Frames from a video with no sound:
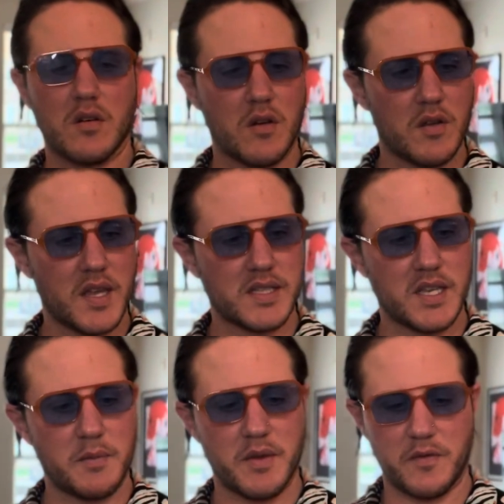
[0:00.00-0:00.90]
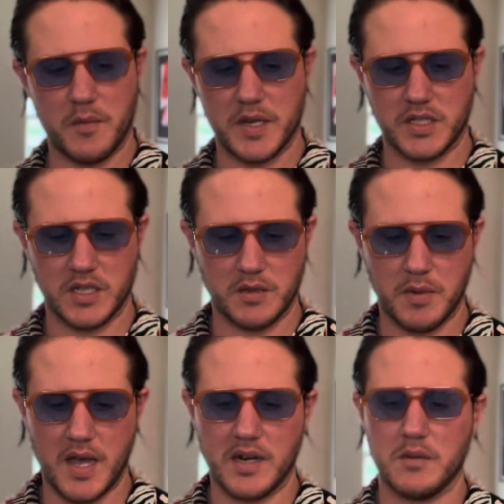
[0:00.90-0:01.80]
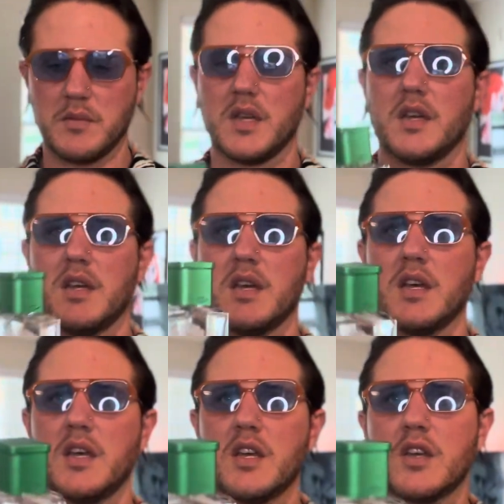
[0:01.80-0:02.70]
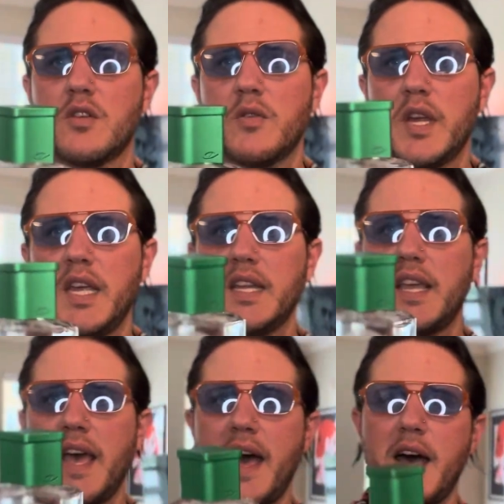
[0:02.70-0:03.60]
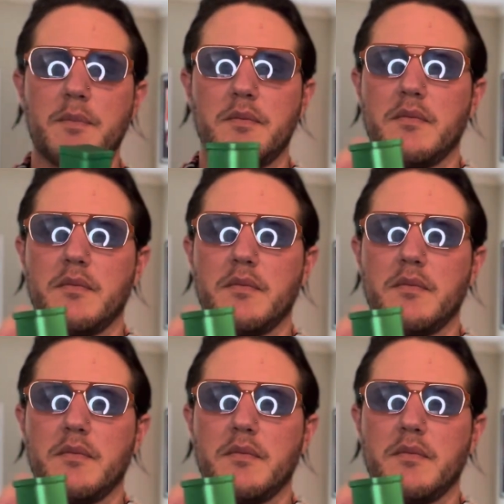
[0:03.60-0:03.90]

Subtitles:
all that type of information at the bottom. Green cap,